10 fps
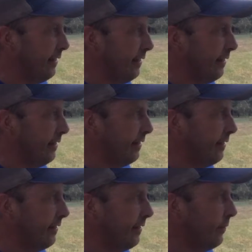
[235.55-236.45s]
uh,
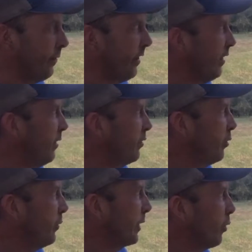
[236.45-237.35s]

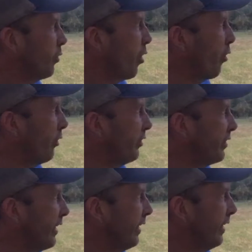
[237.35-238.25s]
two big old guardians,
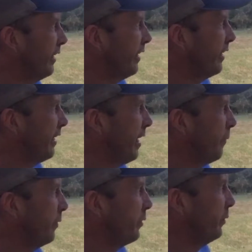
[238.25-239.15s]
and ain't letting nothing happen to